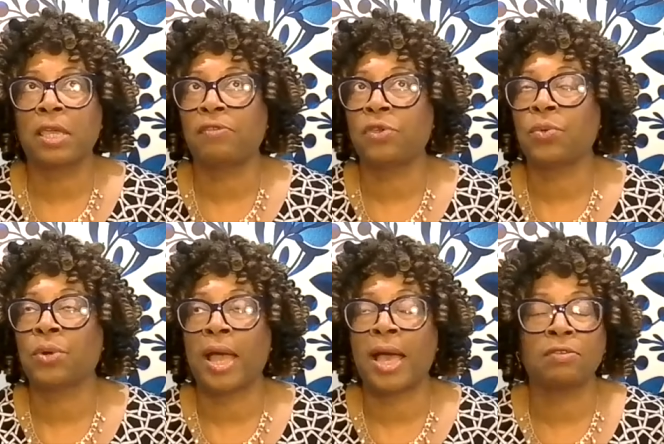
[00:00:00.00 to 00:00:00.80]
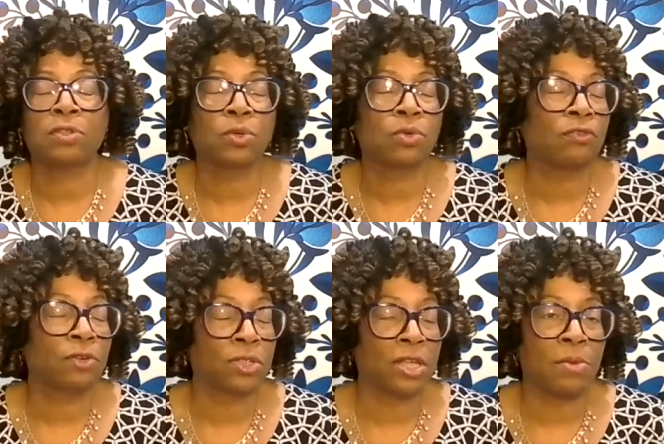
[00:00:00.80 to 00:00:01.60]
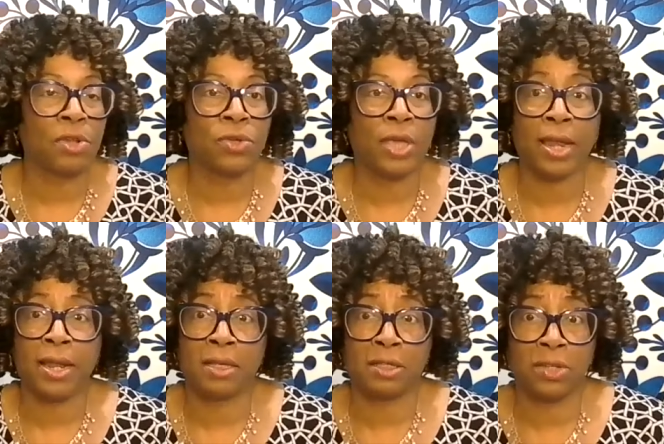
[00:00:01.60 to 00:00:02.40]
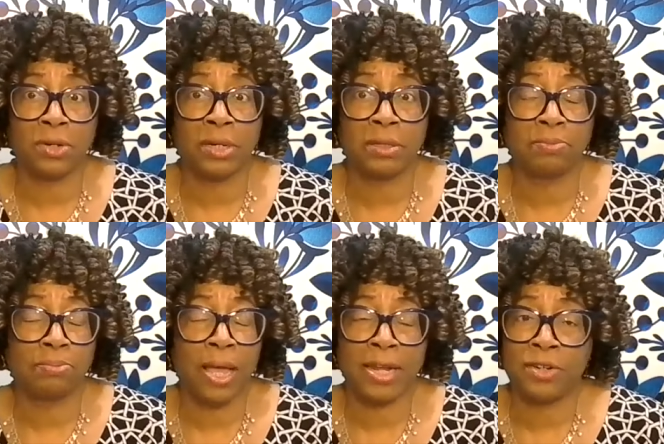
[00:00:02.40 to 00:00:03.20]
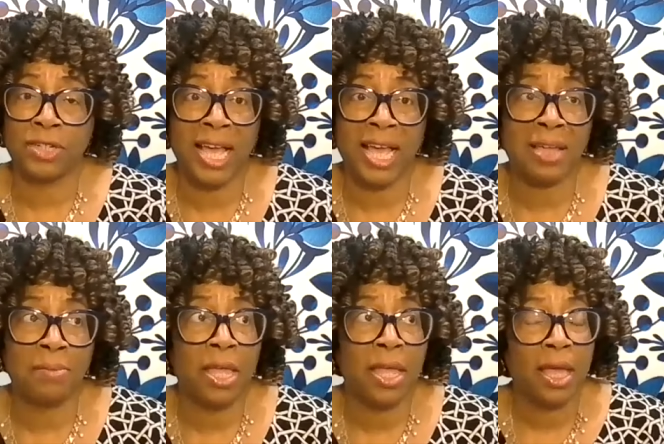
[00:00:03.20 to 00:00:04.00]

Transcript: If you were out of school for summer, you got auxiliary pioneer time